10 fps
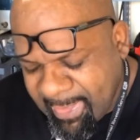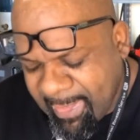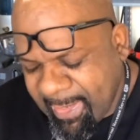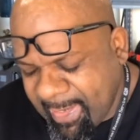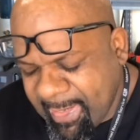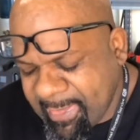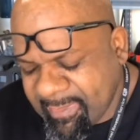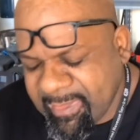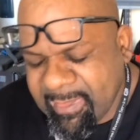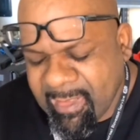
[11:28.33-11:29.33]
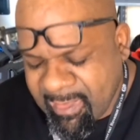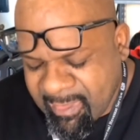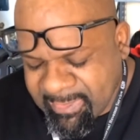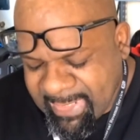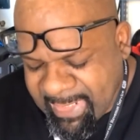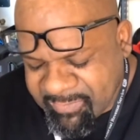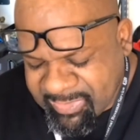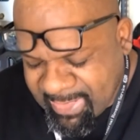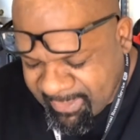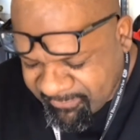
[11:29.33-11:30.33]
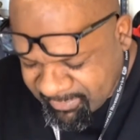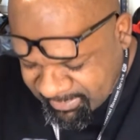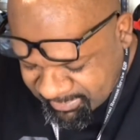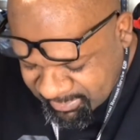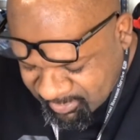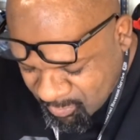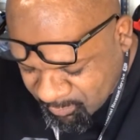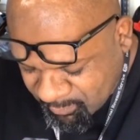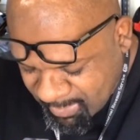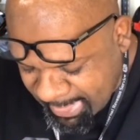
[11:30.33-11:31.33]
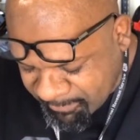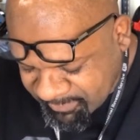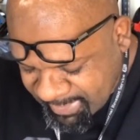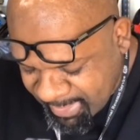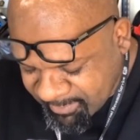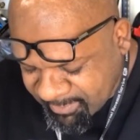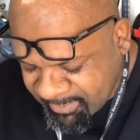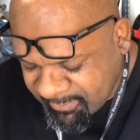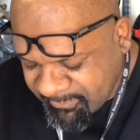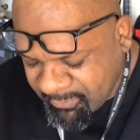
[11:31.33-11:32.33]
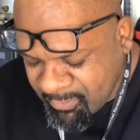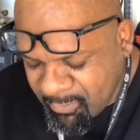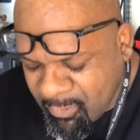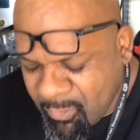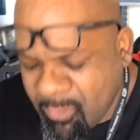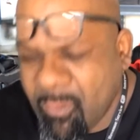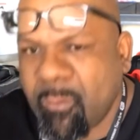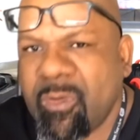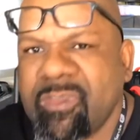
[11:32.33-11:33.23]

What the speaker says: and the camshaft. The total I was out of was